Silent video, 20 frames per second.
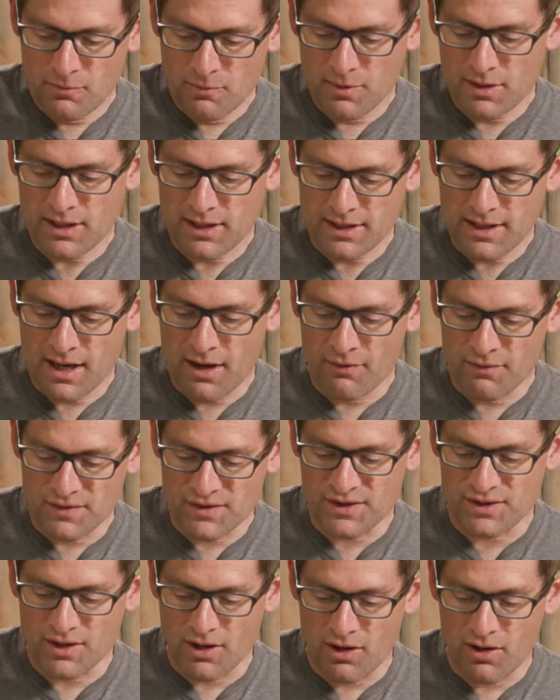We can now
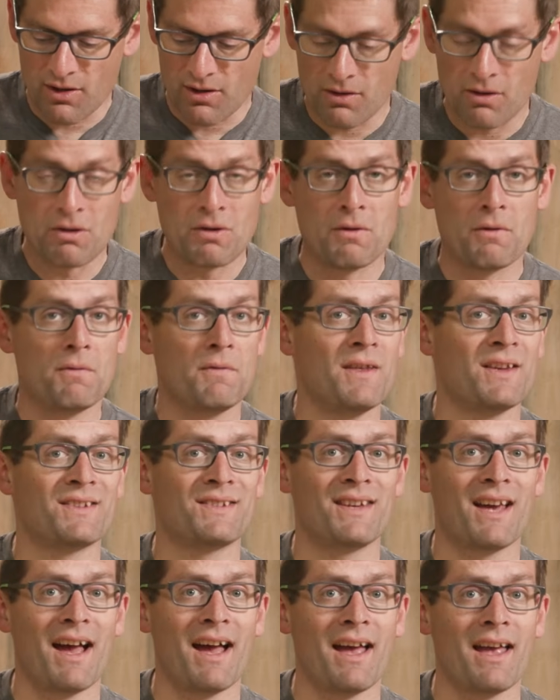install this
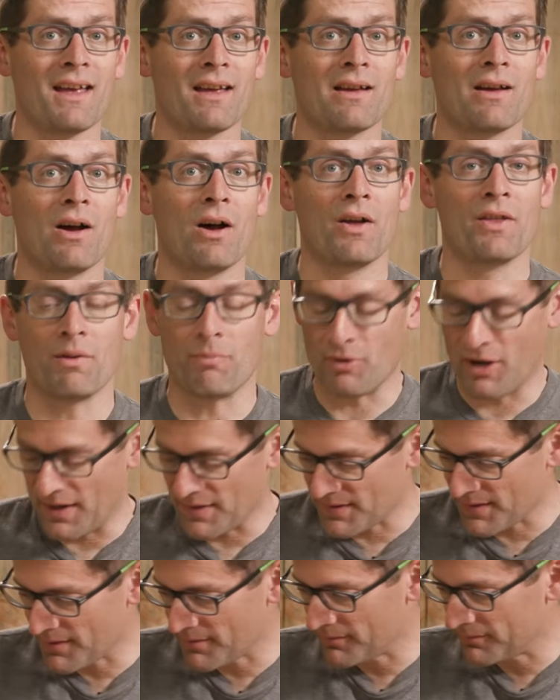die on the
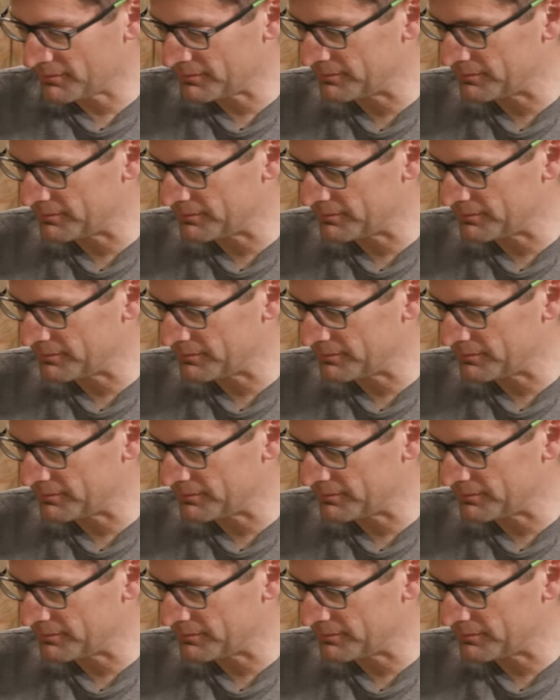press.